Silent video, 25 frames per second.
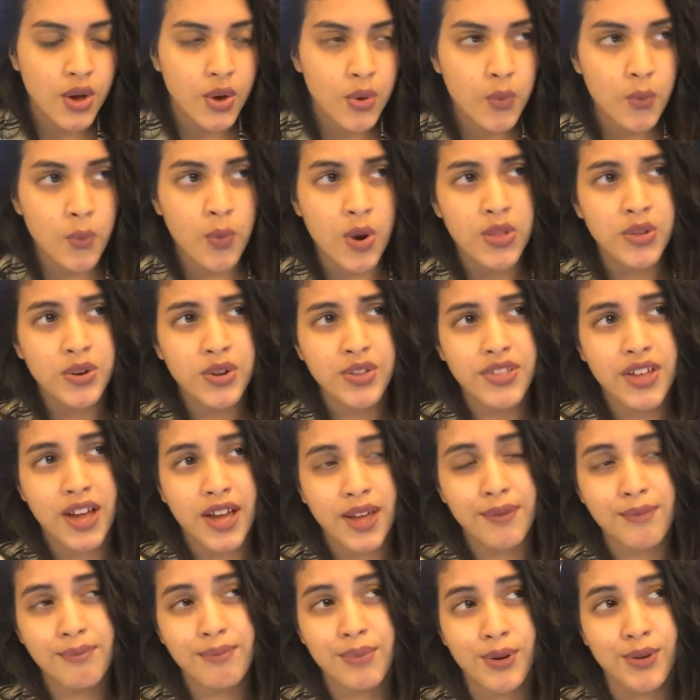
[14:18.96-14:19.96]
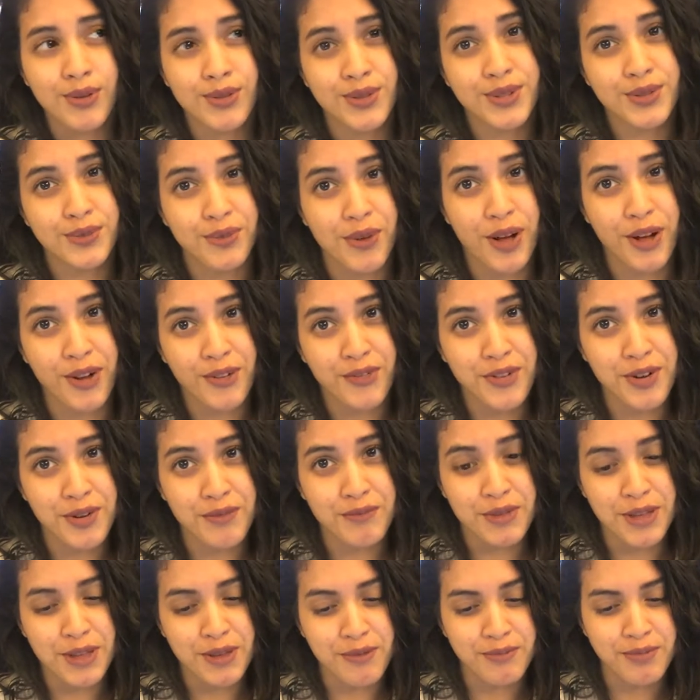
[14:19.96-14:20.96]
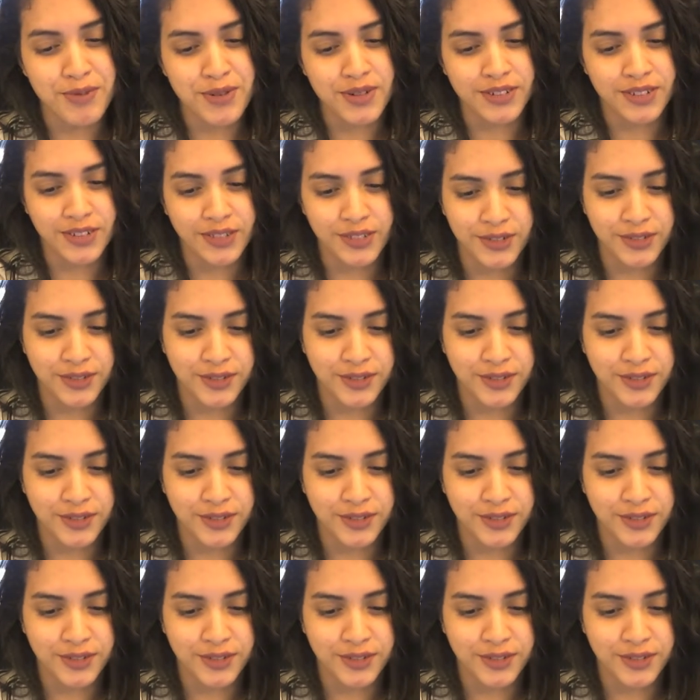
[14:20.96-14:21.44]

Whether that bodes well for people